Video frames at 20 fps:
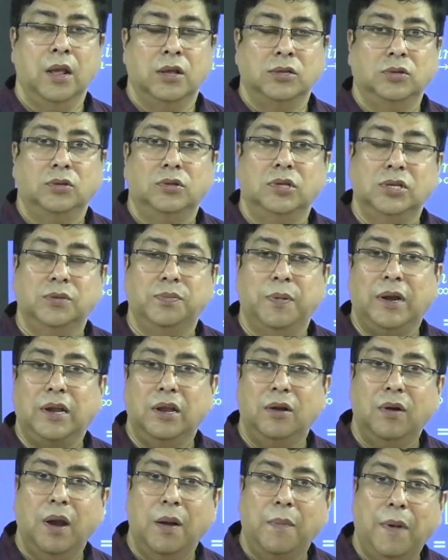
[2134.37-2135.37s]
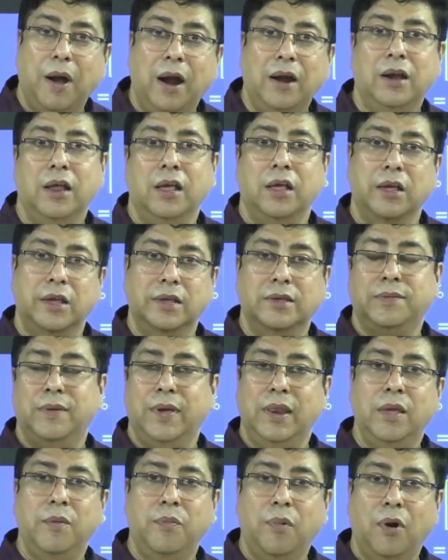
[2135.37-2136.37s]
So this particular part is
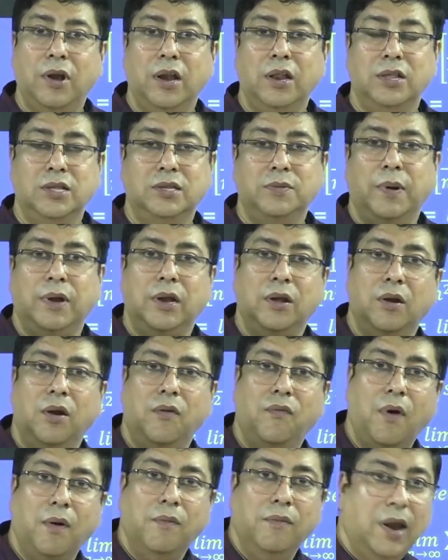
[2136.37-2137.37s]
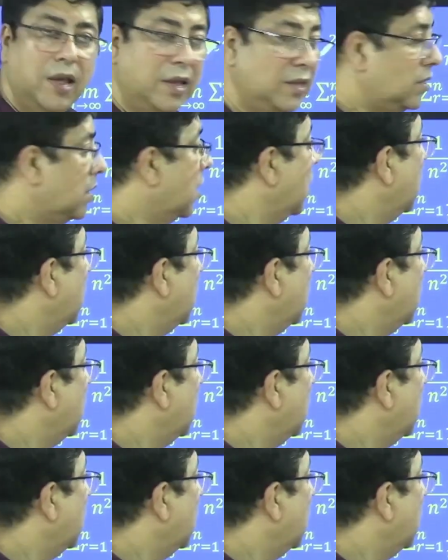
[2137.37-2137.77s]
very important, this particular formula is